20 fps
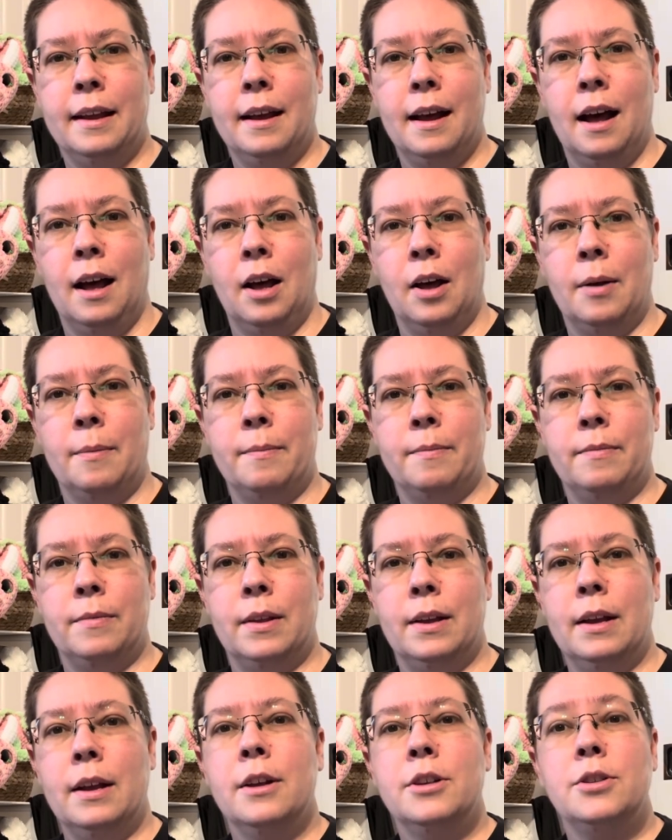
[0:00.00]

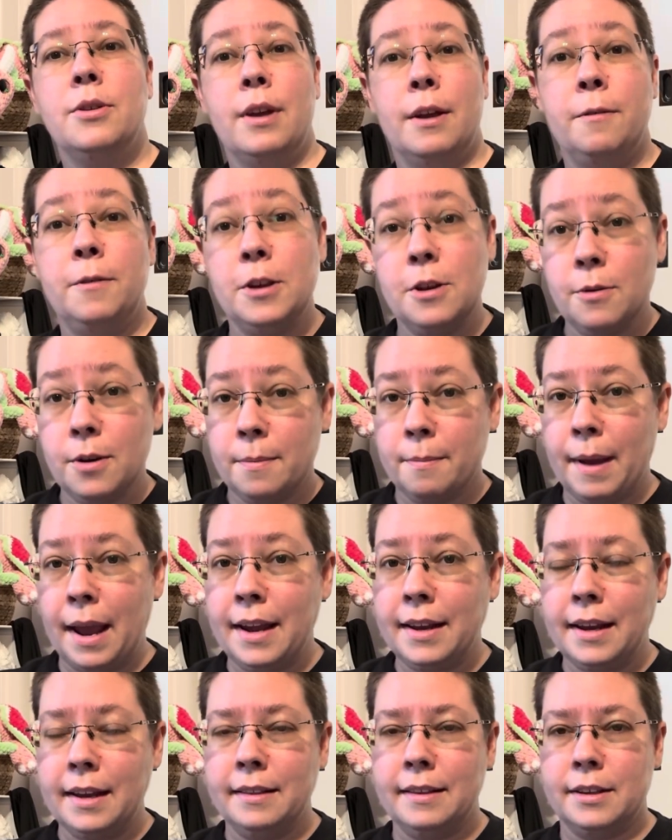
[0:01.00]
So if you were
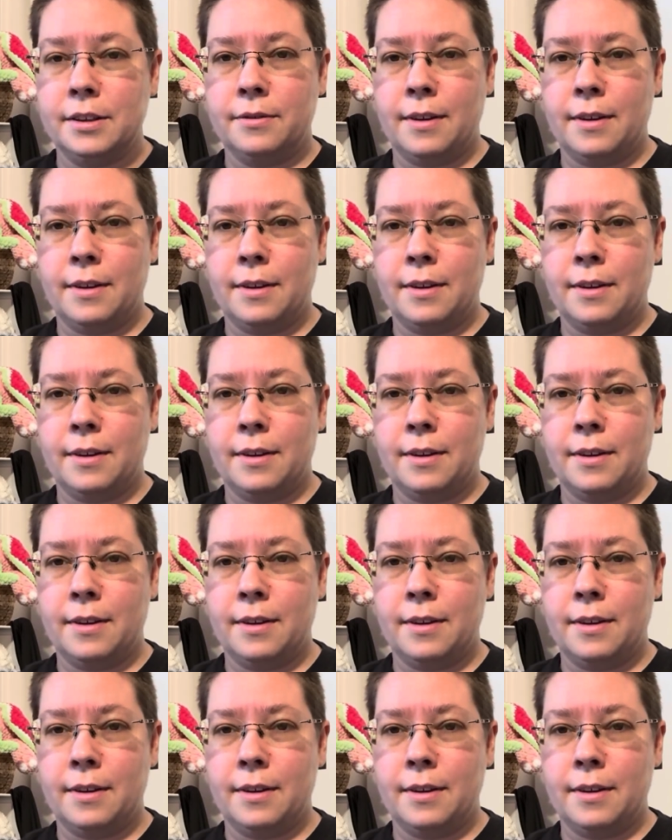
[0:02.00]
making this